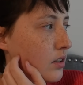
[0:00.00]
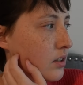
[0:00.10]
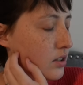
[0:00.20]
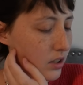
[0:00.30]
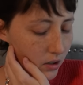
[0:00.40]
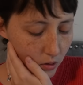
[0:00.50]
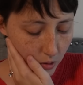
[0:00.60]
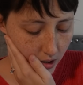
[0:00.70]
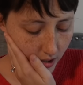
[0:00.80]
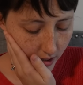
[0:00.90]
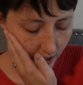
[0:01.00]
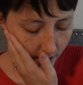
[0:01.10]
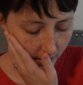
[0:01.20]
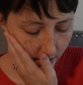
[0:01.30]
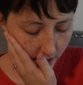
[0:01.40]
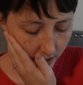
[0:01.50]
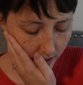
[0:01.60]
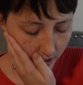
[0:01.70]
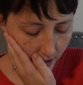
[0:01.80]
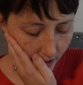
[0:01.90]
So they,
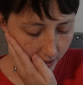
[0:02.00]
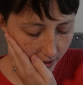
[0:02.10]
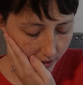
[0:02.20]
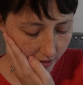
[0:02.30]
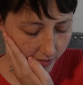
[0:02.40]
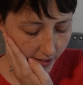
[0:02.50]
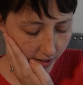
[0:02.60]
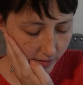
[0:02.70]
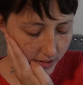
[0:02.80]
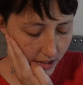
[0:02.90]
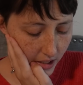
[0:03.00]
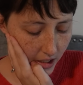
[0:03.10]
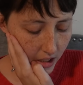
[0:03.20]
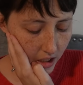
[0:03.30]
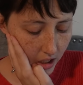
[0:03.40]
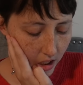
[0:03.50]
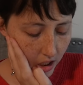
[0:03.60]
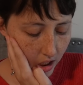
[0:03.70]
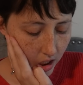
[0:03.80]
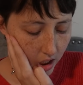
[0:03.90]
I think, found
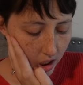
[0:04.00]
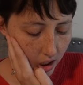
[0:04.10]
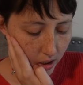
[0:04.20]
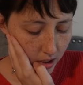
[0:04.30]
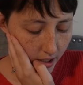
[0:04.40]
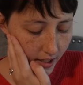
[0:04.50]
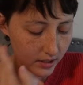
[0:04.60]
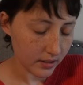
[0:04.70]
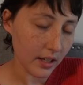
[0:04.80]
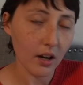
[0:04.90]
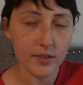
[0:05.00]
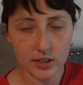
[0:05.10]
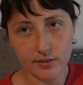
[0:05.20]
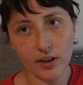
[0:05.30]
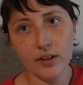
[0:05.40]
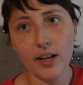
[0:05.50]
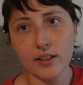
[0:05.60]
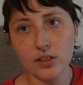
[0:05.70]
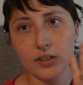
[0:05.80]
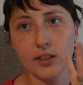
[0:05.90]
they obviously found
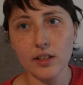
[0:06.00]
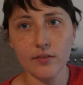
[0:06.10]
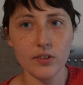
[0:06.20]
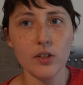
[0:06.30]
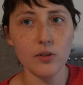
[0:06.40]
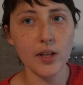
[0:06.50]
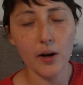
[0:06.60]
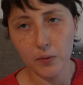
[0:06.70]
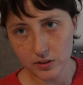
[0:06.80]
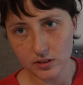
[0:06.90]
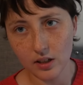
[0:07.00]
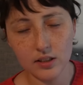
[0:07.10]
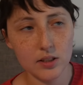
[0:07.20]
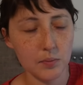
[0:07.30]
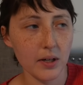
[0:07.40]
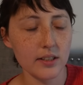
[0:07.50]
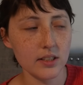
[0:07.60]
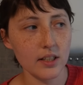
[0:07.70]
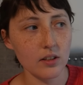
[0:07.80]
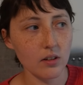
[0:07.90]
cancer in the lymph node. That was not
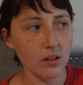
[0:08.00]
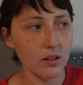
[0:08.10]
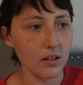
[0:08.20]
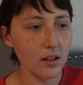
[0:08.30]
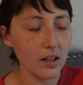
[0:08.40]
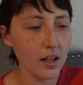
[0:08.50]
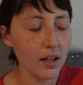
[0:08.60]
surprising at all,